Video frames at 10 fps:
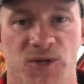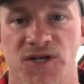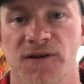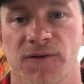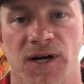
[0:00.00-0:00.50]

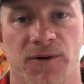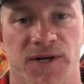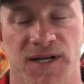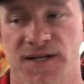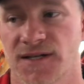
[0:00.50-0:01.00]
much different
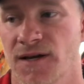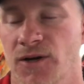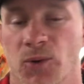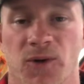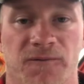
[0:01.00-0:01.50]
nowadays.
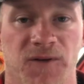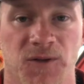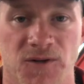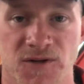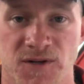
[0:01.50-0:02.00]
Oil
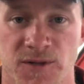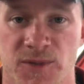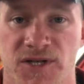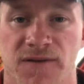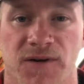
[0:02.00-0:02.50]
filters are so
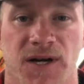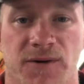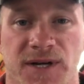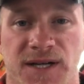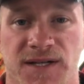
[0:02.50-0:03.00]
much different
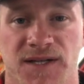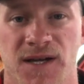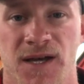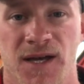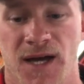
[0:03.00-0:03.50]

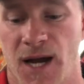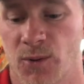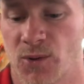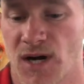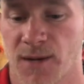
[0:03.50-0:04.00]
nowadays. I
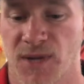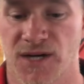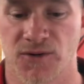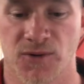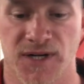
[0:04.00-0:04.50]
would
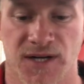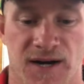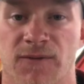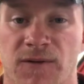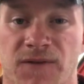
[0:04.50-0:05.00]
recommend doing it
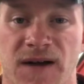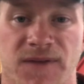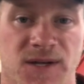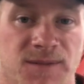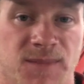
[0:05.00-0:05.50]
every
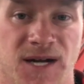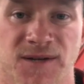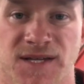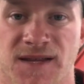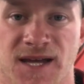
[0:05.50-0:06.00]
5,000
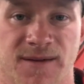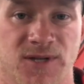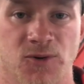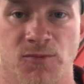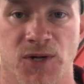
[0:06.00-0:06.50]
miles at the
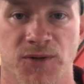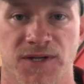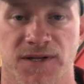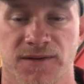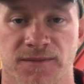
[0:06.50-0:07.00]
absolute
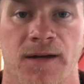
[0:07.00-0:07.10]
most.